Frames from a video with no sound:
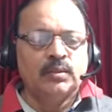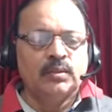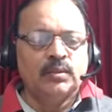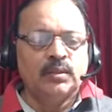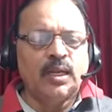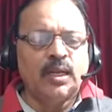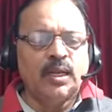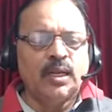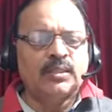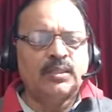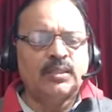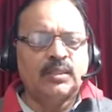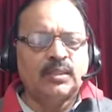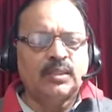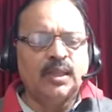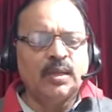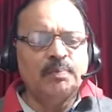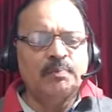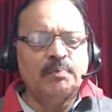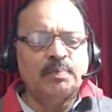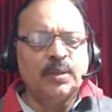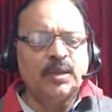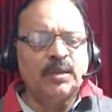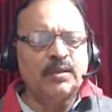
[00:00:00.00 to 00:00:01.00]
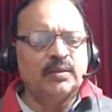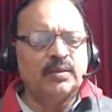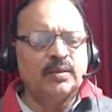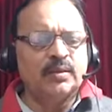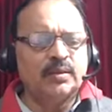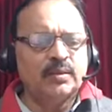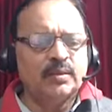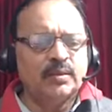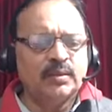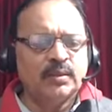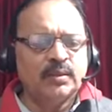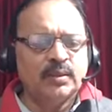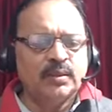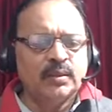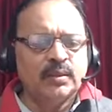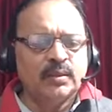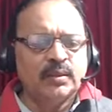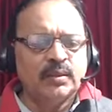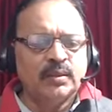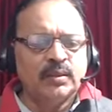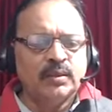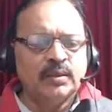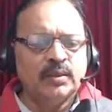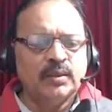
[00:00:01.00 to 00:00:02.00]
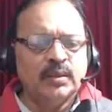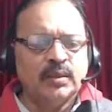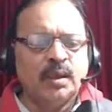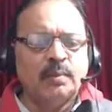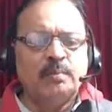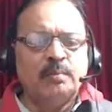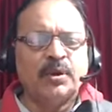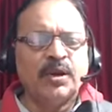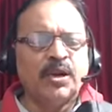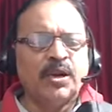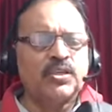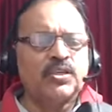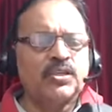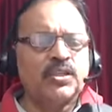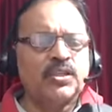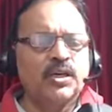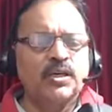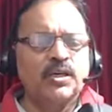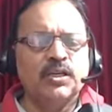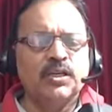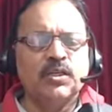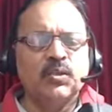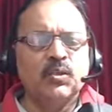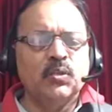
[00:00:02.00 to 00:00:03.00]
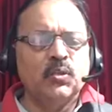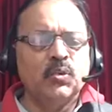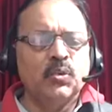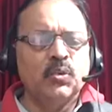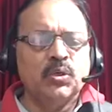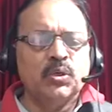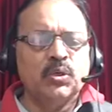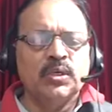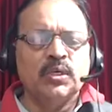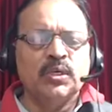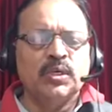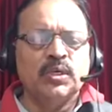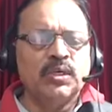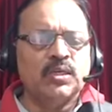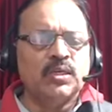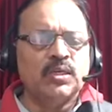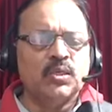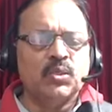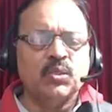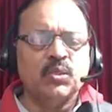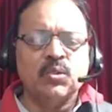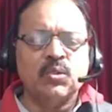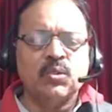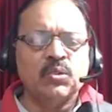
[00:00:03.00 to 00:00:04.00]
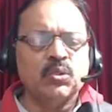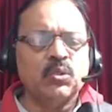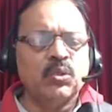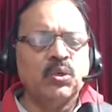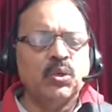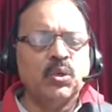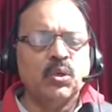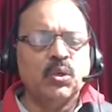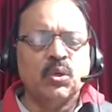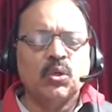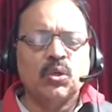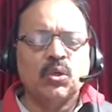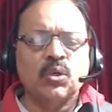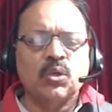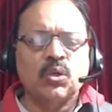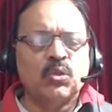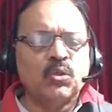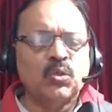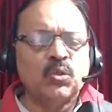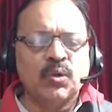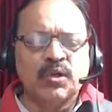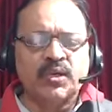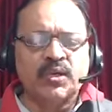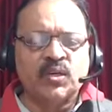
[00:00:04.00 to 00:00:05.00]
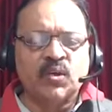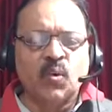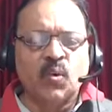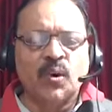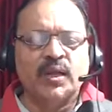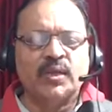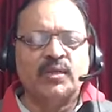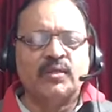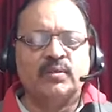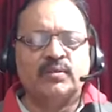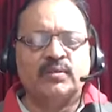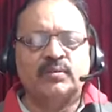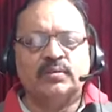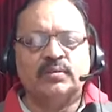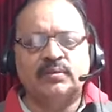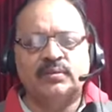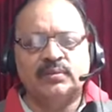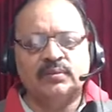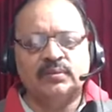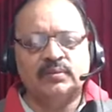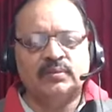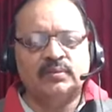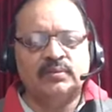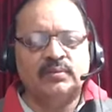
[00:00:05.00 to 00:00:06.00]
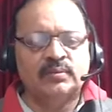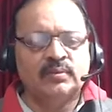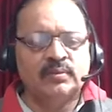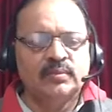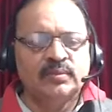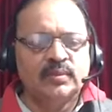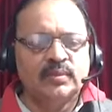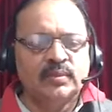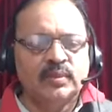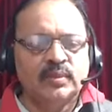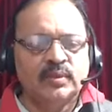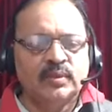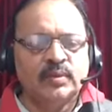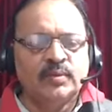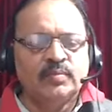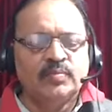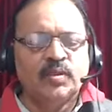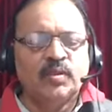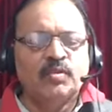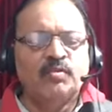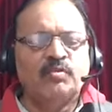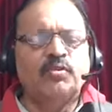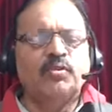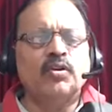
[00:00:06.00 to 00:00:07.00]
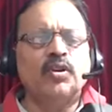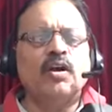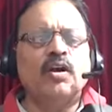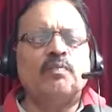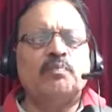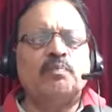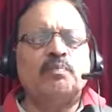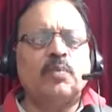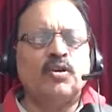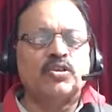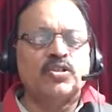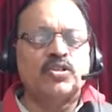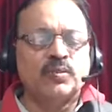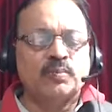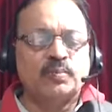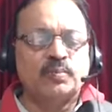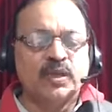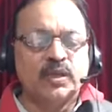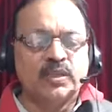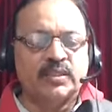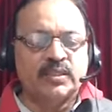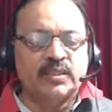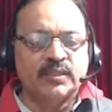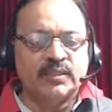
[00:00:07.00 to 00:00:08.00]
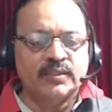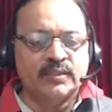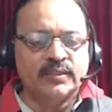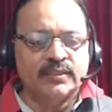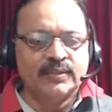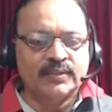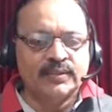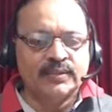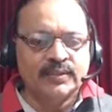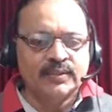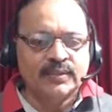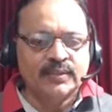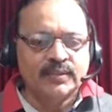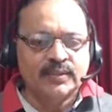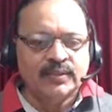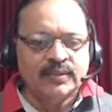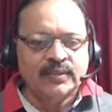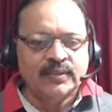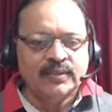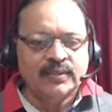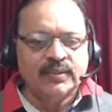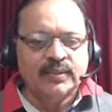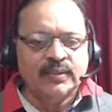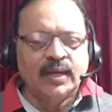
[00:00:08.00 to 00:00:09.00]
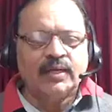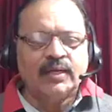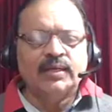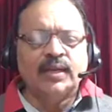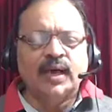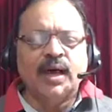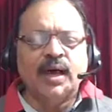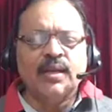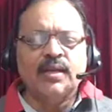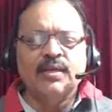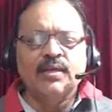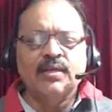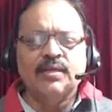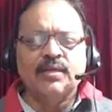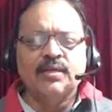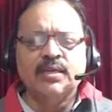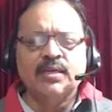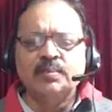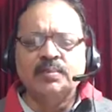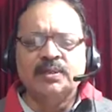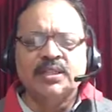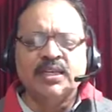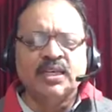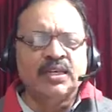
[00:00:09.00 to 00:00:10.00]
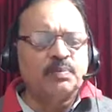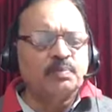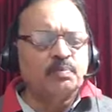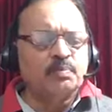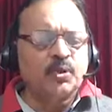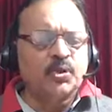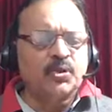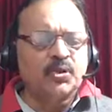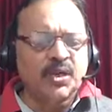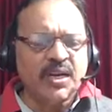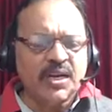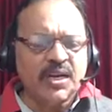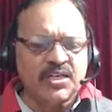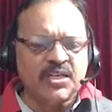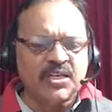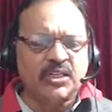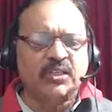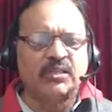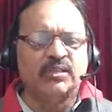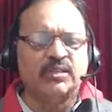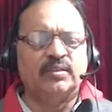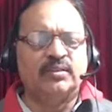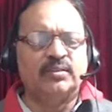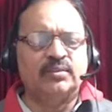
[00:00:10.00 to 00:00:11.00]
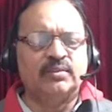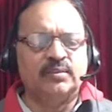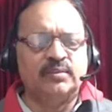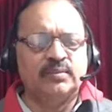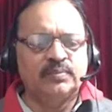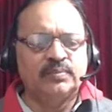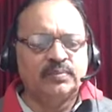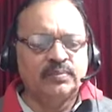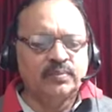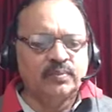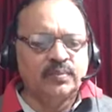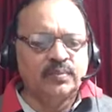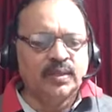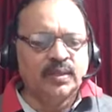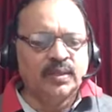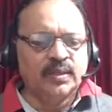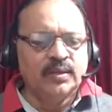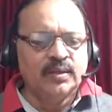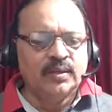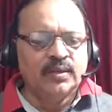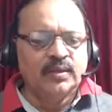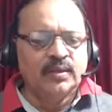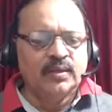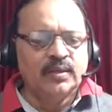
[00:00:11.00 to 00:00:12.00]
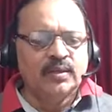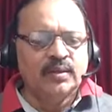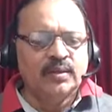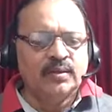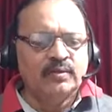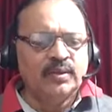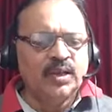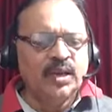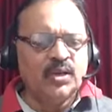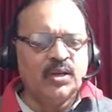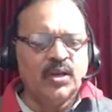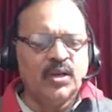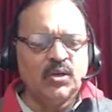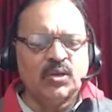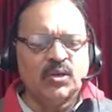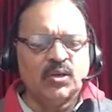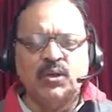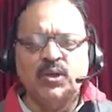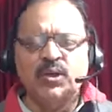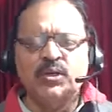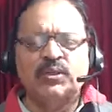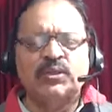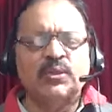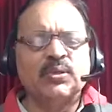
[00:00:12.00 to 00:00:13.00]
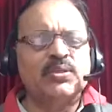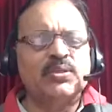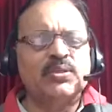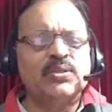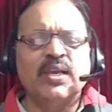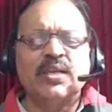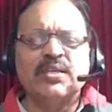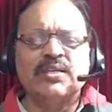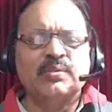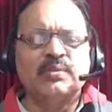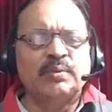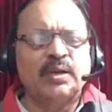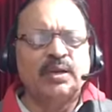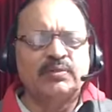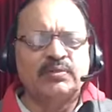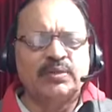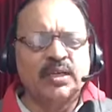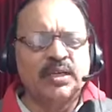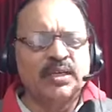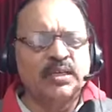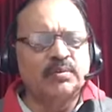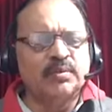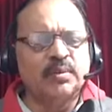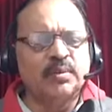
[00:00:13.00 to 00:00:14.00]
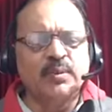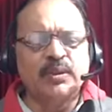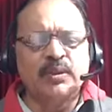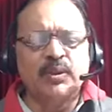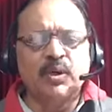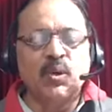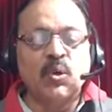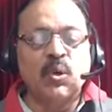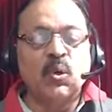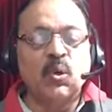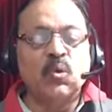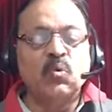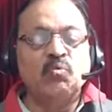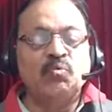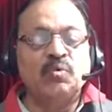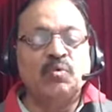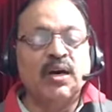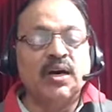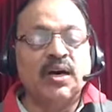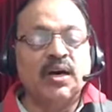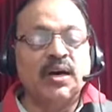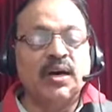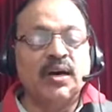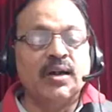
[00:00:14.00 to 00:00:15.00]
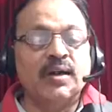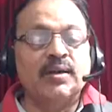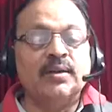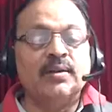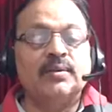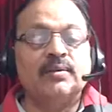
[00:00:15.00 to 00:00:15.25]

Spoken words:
are simply embrace a new year 2021. Full of possibility and unlimited potential. We are not going to change, my friend, remember, the whole world.